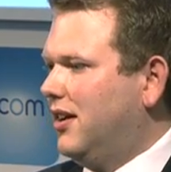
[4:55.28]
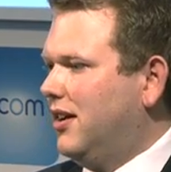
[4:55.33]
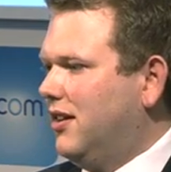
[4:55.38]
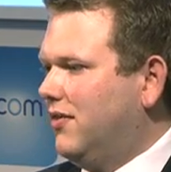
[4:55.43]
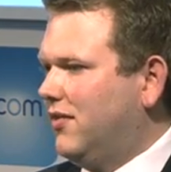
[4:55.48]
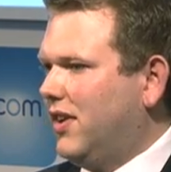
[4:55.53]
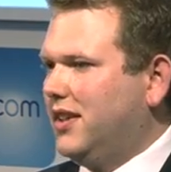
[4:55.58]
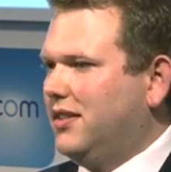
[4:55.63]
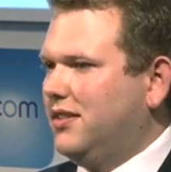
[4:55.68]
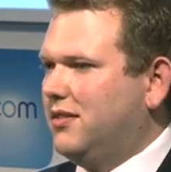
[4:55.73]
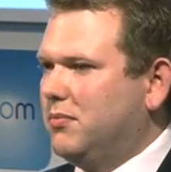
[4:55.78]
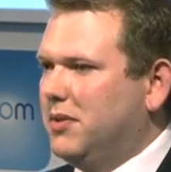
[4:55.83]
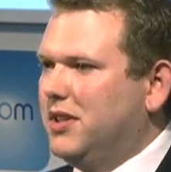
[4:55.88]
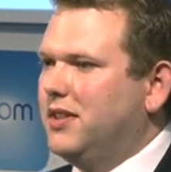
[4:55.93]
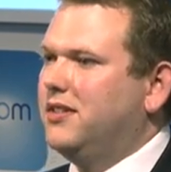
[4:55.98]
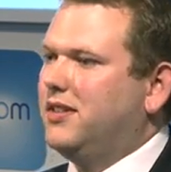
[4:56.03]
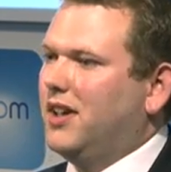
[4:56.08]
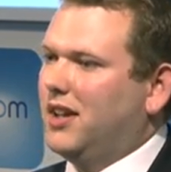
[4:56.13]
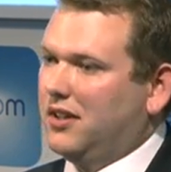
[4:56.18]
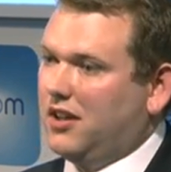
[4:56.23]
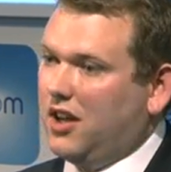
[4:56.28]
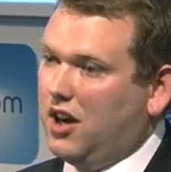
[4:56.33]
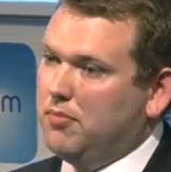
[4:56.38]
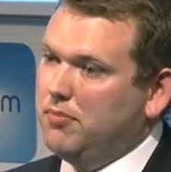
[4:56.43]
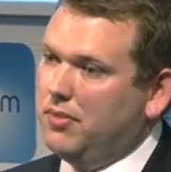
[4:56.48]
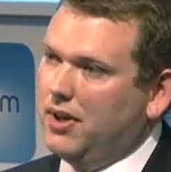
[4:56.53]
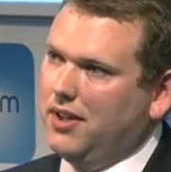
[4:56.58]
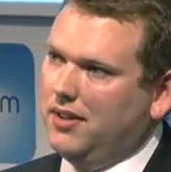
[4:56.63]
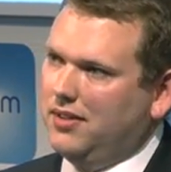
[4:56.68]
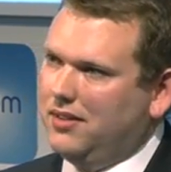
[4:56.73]
investments and
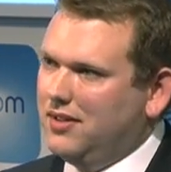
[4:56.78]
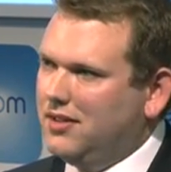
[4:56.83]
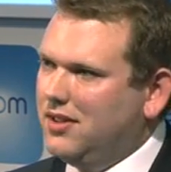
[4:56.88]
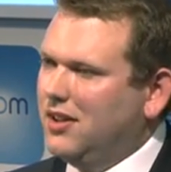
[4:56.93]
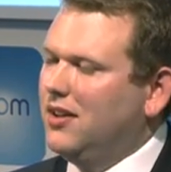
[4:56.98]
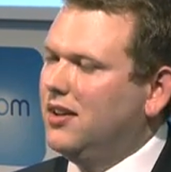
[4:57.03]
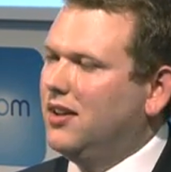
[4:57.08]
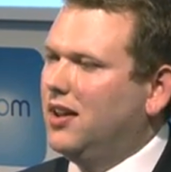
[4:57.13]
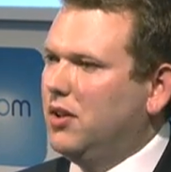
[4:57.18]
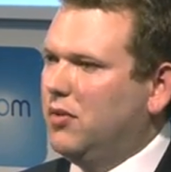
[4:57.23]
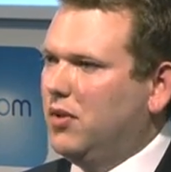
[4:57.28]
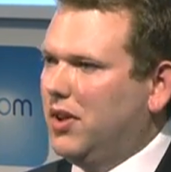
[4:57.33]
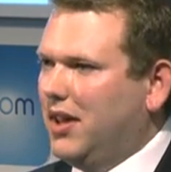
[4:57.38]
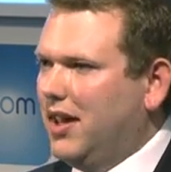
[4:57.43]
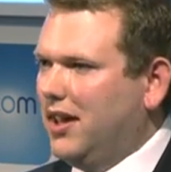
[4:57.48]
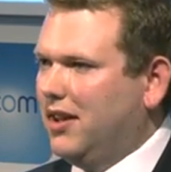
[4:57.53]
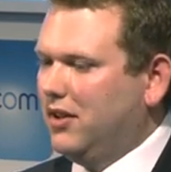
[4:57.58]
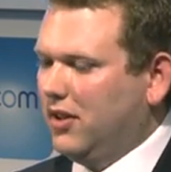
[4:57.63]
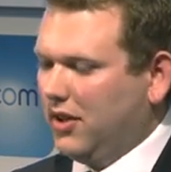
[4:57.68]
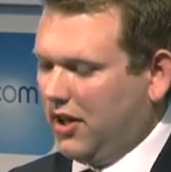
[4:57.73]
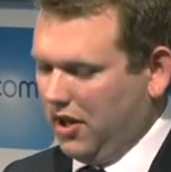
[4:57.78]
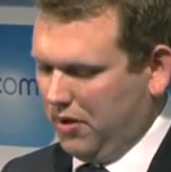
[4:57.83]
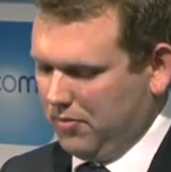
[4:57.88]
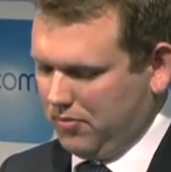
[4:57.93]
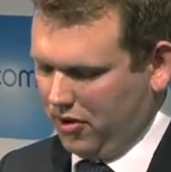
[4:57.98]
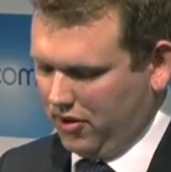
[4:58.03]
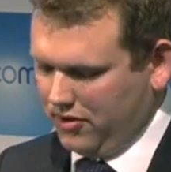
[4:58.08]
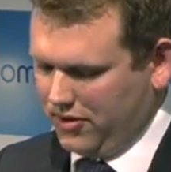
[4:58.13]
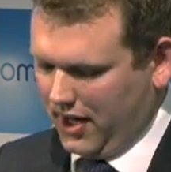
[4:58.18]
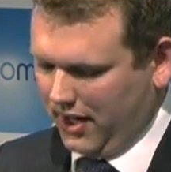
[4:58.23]
companies internally when they're looking
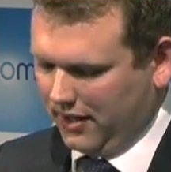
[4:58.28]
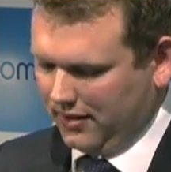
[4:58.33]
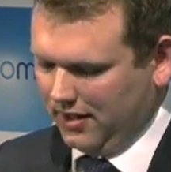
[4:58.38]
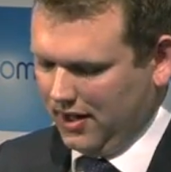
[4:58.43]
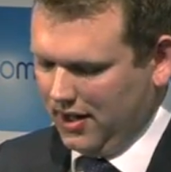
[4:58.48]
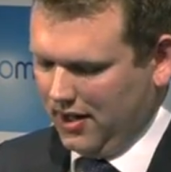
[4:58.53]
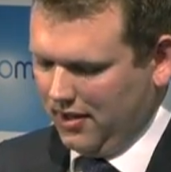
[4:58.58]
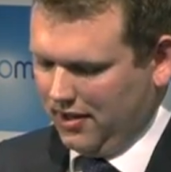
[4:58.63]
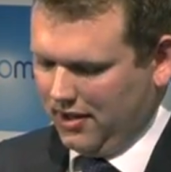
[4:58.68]
at projects,